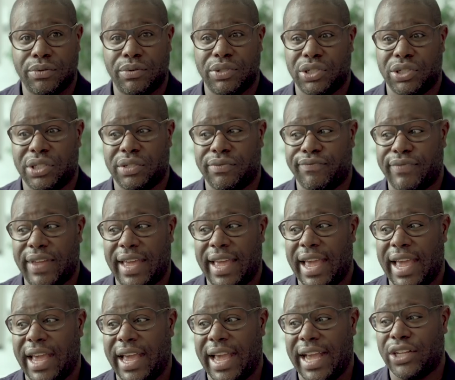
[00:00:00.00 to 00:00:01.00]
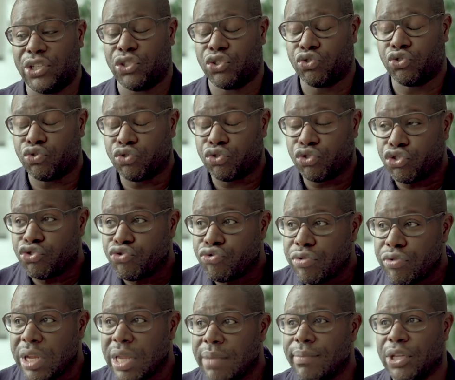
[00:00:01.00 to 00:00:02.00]
It was just
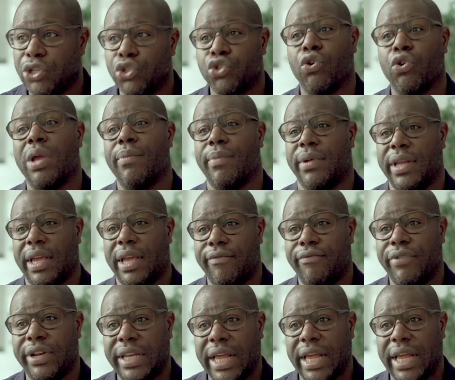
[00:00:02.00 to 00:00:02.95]
extreme enjoyment every